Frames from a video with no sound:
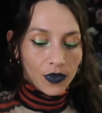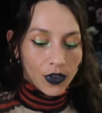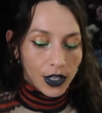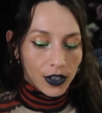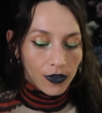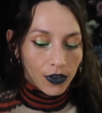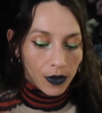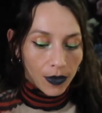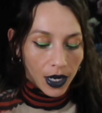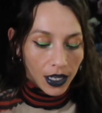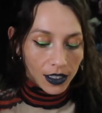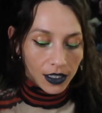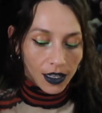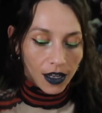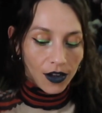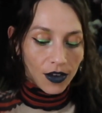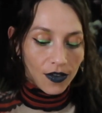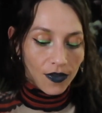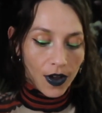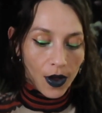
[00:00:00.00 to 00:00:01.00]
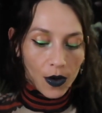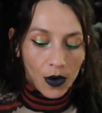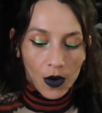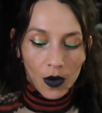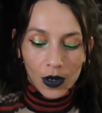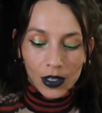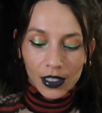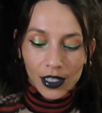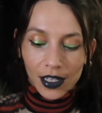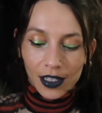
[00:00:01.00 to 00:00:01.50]
read for myself, I
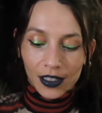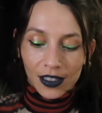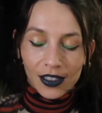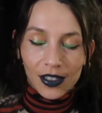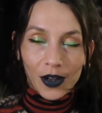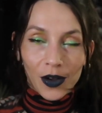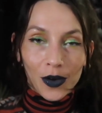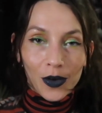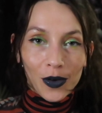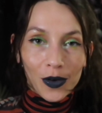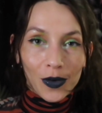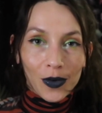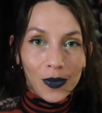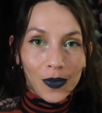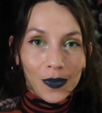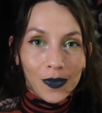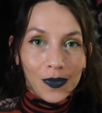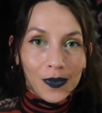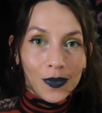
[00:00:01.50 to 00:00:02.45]
would always get so